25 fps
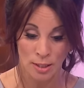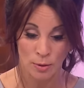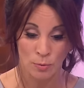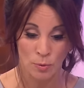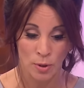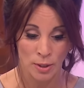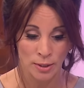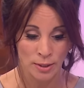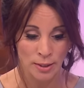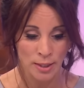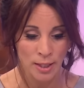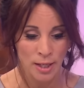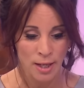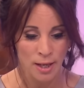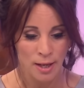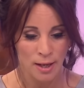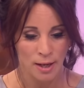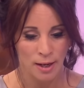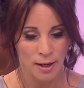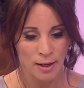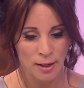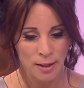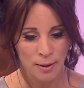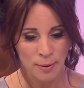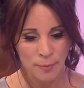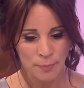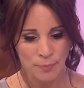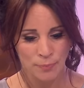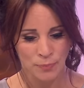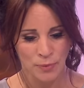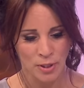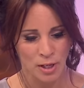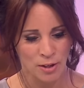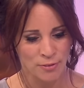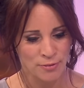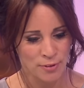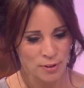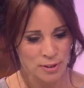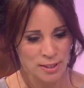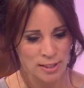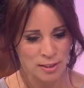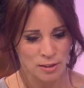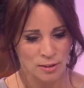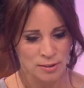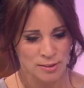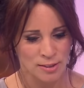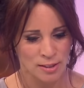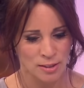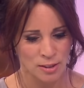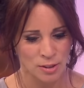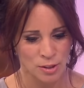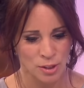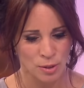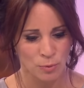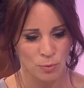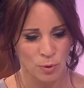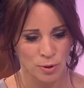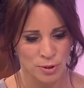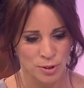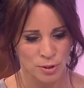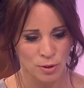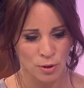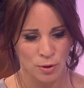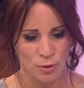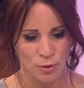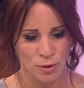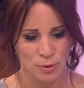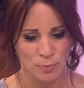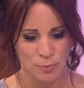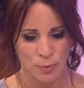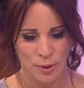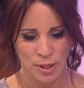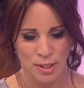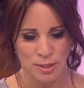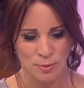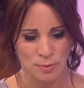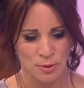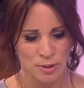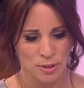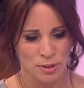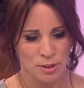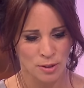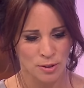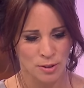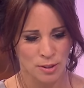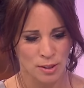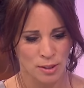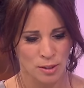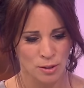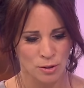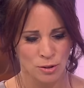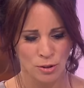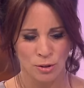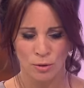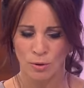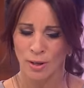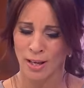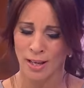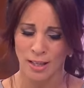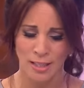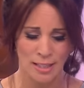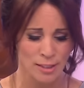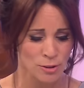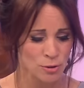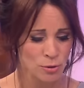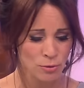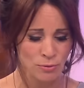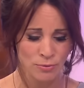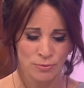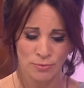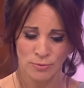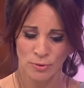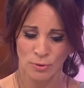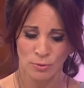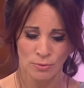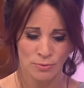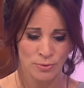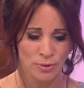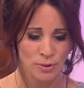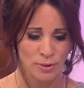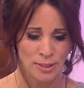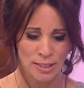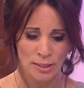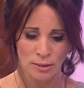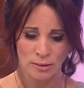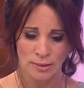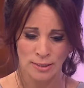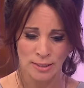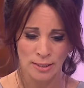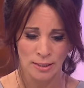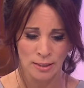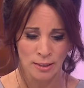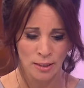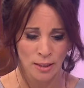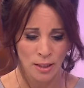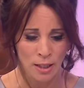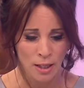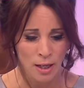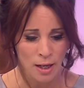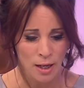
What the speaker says: day one. I felt guilty that she wasn't on the breast, but there's nothing I could do. Hayley, don't feel guilty.